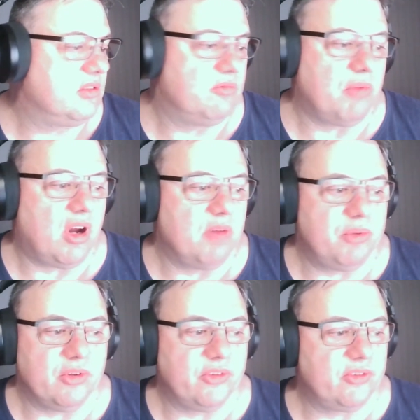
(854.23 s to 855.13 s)
my
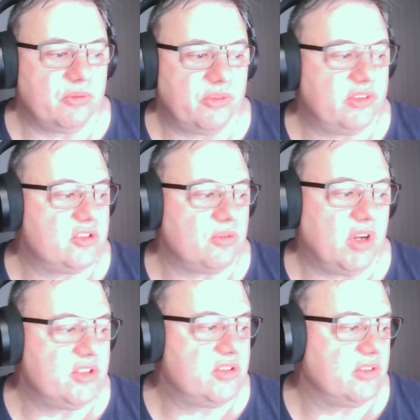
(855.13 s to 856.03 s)
personal
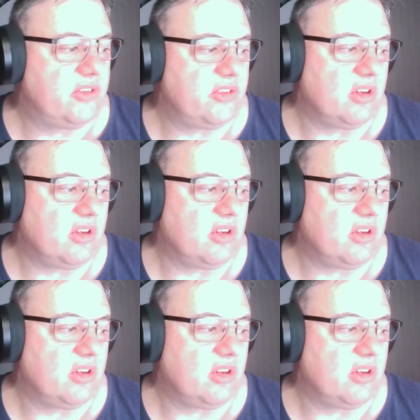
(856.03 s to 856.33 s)
situation, so